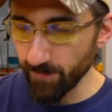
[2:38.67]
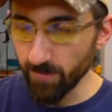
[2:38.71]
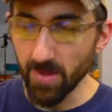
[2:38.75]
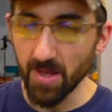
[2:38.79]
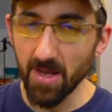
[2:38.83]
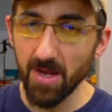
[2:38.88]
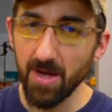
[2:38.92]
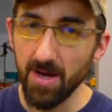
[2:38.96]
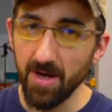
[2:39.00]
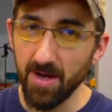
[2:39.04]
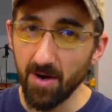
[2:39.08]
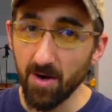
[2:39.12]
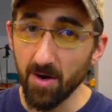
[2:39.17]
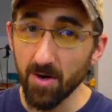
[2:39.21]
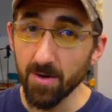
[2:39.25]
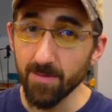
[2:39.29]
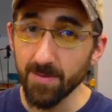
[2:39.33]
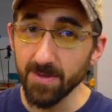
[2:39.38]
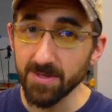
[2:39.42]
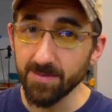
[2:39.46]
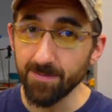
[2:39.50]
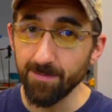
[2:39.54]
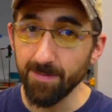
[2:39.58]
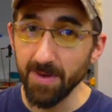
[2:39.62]
uh,
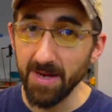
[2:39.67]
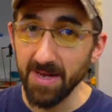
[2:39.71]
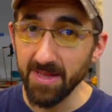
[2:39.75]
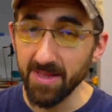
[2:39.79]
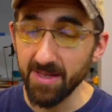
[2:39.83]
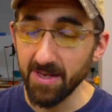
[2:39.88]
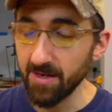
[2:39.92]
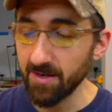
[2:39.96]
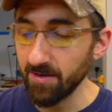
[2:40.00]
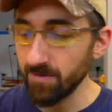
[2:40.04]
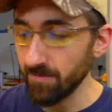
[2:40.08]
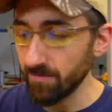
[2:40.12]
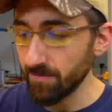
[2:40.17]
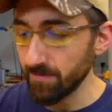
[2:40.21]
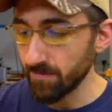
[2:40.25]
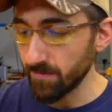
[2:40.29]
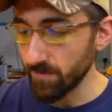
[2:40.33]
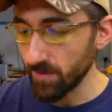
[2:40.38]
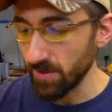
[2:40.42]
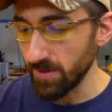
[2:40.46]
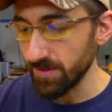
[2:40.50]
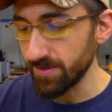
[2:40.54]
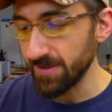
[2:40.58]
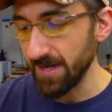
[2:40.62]
Artemis bathing,
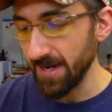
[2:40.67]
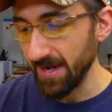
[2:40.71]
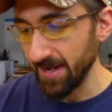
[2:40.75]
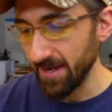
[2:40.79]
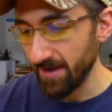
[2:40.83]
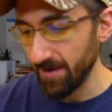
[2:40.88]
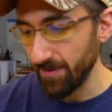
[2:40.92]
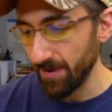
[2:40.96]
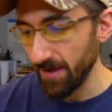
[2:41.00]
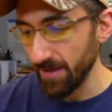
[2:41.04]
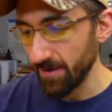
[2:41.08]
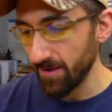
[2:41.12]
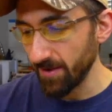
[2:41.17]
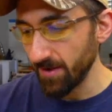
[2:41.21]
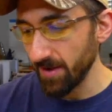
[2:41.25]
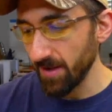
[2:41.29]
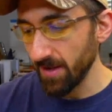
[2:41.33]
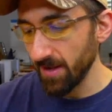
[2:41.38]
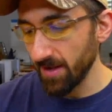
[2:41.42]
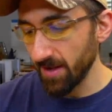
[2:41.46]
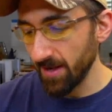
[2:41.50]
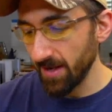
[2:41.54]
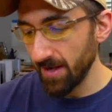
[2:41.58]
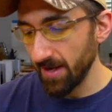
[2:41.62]
or Diana rather,
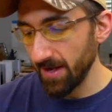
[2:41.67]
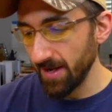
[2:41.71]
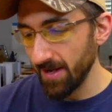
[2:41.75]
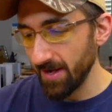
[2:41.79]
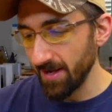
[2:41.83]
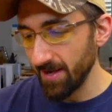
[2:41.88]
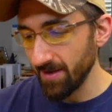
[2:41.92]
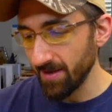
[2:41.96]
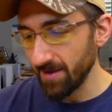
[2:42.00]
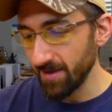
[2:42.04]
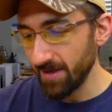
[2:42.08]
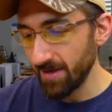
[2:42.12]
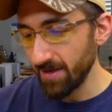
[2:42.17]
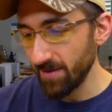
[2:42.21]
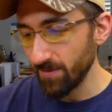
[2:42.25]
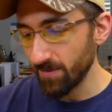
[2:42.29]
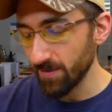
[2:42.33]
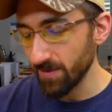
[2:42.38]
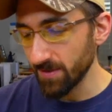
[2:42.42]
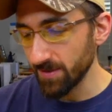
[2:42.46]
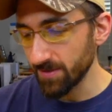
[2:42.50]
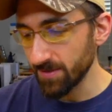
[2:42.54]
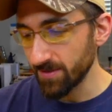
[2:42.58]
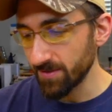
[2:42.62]
uh, he
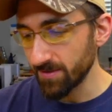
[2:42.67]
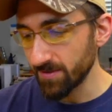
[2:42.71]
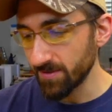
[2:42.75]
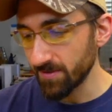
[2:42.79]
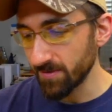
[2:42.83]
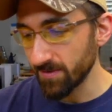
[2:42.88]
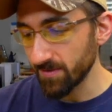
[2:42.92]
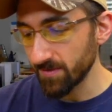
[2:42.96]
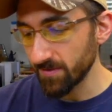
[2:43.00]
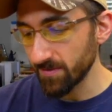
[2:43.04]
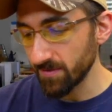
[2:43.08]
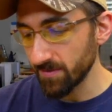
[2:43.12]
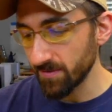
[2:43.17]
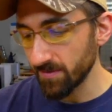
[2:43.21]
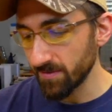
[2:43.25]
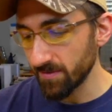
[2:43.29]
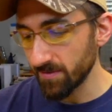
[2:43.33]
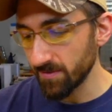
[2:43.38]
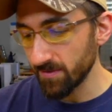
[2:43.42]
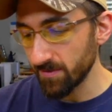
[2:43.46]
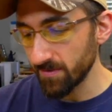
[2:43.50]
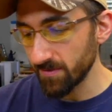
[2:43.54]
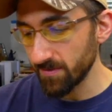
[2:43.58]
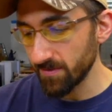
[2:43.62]
was
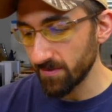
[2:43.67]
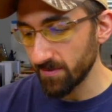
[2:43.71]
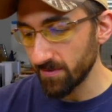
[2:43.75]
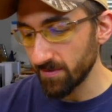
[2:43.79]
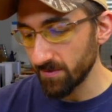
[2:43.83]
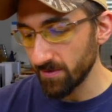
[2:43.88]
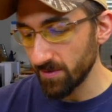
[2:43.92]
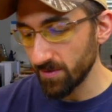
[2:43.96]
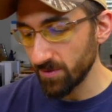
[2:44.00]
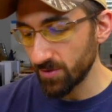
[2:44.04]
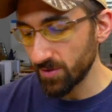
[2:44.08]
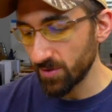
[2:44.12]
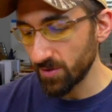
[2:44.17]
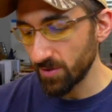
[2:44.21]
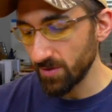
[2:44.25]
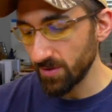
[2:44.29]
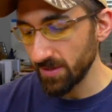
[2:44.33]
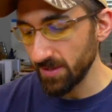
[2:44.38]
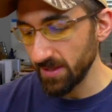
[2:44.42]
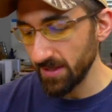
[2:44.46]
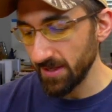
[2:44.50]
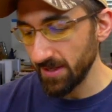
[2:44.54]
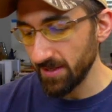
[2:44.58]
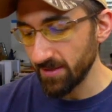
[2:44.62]

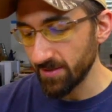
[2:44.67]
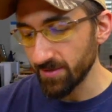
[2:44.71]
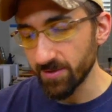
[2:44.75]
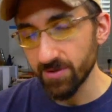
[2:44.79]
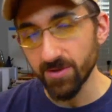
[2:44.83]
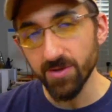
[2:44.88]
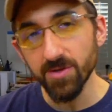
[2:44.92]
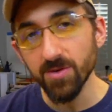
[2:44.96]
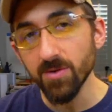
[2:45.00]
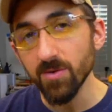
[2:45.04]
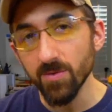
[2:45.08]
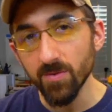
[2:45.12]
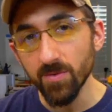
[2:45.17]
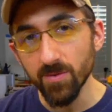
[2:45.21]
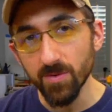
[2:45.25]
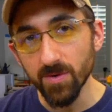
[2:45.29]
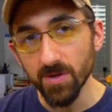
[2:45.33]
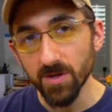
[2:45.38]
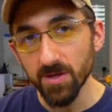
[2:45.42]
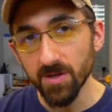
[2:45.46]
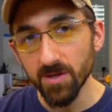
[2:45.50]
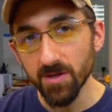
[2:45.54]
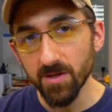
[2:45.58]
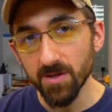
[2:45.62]
turned into
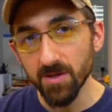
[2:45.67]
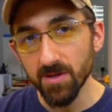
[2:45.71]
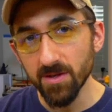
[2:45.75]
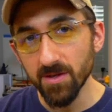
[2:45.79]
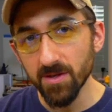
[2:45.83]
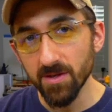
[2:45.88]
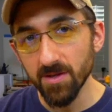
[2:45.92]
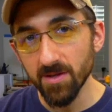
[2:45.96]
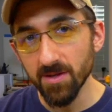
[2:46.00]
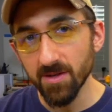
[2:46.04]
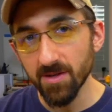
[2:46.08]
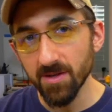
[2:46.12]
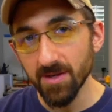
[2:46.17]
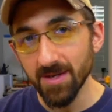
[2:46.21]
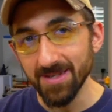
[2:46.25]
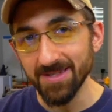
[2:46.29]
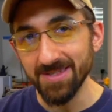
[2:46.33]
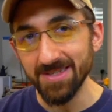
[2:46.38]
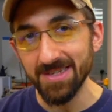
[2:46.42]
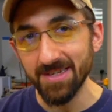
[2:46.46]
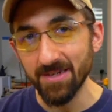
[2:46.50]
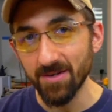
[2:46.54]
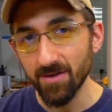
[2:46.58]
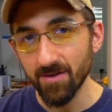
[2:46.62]
a
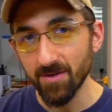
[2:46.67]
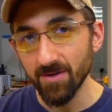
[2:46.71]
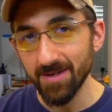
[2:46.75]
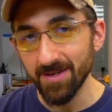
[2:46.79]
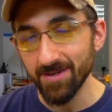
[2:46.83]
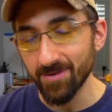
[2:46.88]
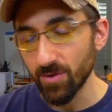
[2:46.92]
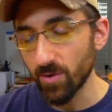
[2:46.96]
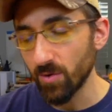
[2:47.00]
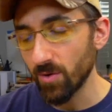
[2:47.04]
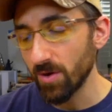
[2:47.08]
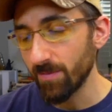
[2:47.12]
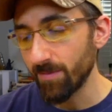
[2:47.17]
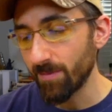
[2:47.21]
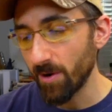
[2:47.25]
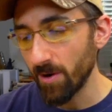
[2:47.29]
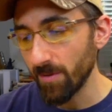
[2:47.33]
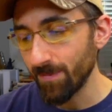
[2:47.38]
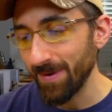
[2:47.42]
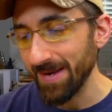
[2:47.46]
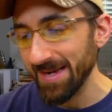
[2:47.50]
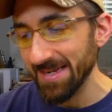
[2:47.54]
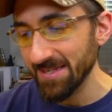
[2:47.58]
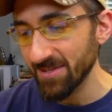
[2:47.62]
deer and torn apart
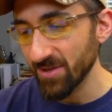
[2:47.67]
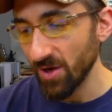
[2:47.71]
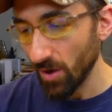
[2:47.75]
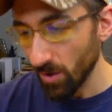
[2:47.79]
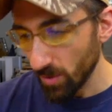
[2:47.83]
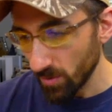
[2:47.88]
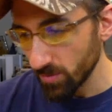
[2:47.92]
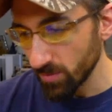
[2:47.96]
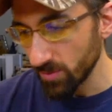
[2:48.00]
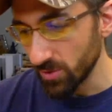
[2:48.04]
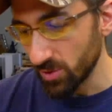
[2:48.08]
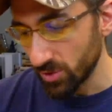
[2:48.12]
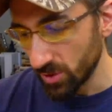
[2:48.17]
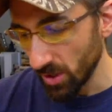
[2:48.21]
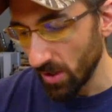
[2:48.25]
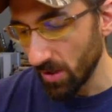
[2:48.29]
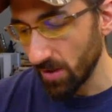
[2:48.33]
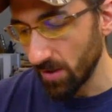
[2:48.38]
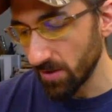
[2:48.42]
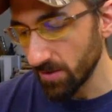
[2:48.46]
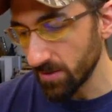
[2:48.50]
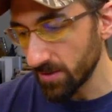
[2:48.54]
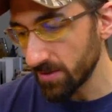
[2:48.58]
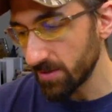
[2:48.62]
by his own
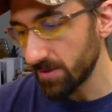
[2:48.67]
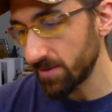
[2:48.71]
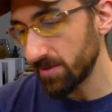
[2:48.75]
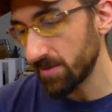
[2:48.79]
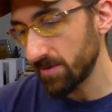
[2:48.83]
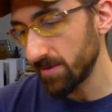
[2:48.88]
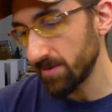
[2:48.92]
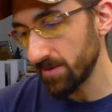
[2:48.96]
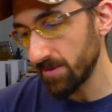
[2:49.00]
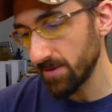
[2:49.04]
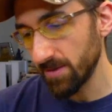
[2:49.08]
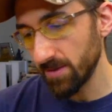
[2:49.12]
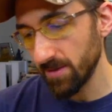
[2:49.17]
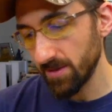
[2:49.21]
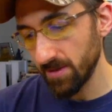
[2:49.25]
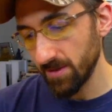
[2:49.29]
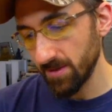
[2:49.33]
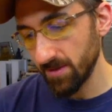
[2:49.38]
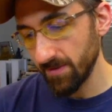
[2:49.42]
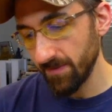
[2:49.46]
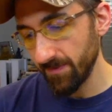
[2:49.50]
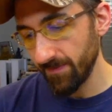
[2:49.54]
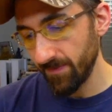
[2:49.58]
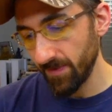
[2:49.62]
dogs.
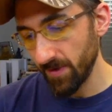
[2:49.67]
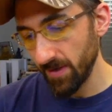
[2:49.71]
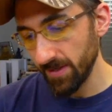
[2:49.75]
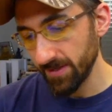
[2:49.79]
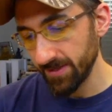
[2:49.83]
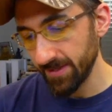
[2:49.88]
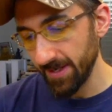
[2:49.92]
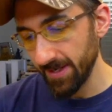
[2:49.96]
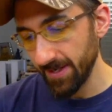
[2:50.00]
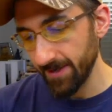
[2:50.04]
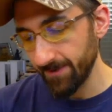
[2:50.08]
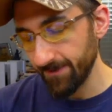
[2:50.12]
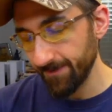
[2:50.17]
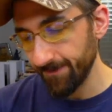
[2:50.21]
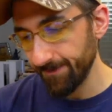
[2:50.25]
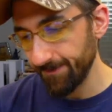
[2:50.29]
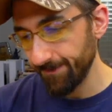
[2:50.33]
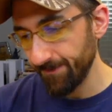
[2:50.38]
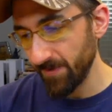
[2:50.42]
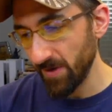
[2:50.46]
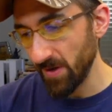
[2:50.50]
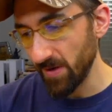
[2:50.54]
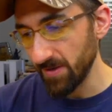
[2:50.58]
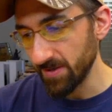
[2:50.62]
Very sad.
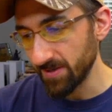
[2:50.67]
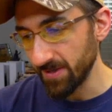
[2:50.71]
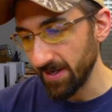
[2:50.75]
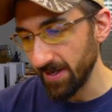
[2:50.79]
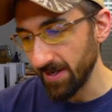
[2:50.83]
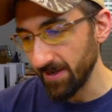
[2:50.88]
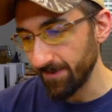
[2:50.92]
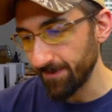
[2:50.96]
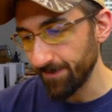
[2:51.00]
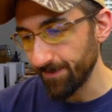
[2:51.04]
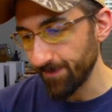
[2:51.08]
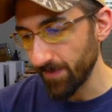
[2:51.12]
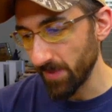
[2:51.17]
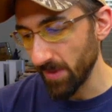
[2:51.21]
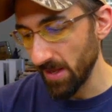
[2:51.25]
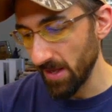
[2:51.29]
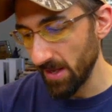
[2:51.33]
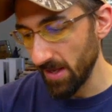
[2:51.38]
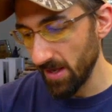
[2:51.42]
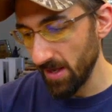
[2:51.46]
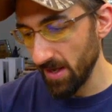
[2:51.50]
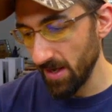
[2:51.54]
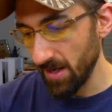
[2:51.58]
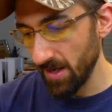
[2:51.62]
Very sad.
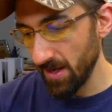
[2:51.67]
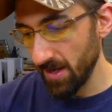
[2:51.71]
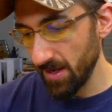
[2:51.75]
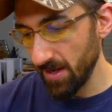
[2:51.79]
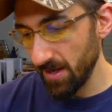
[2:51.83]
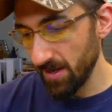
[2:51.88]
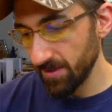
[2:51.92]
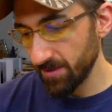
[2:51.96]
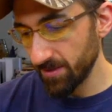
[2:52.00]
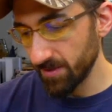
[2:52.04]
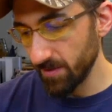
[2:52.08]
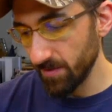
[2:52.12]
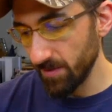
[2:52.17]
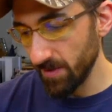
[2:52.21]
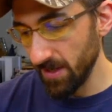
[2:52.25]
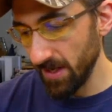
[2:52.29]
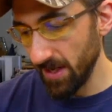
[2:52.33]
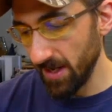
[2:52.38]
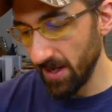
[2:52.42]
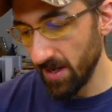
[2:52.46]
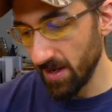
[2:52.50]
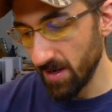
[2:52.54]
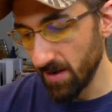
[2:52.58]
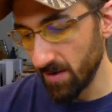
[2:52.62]
So
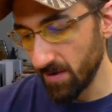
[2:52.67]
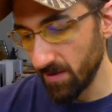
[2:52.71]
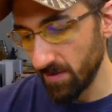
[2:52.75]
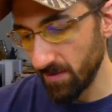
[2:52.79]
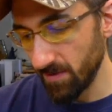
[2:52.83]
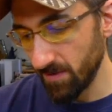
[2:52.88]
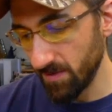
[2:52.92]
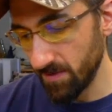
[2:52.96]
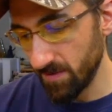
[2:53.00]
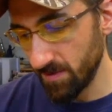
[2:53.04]
now,